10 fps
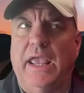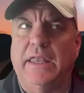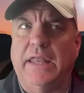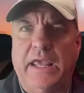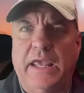
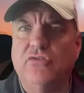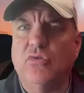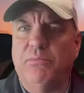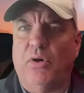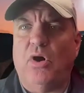
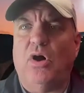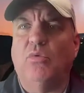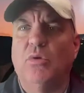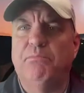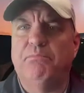Andrew Paul
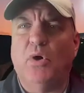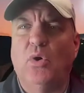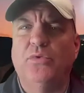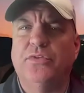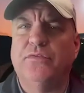were
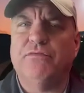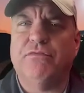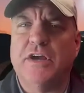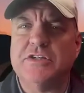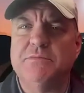both
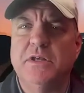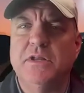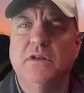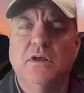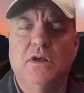
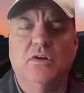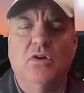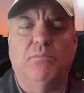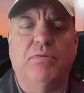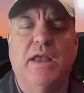freshmen.
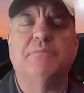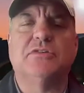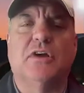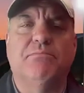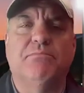
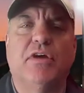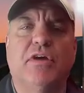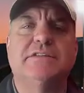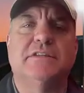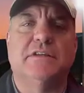
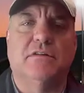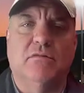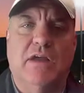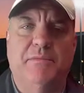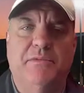Branson
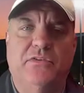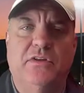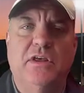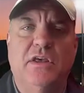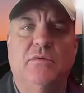
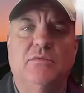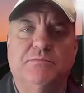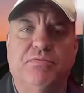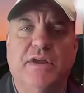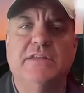Robinson. It was
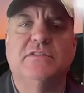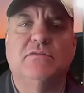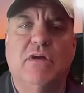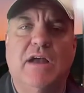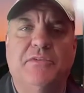
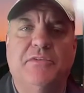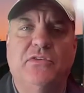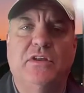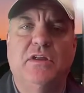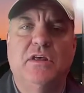Branson
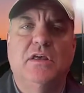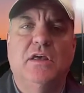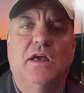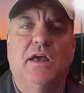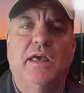Robinson.
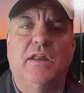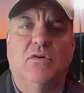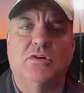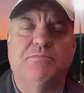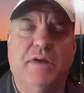And of
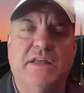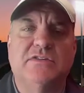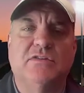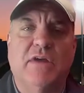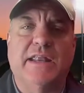course,
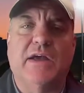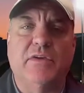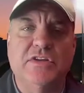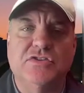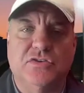Branson right now
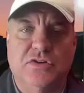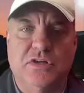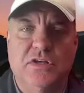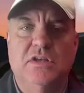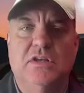injured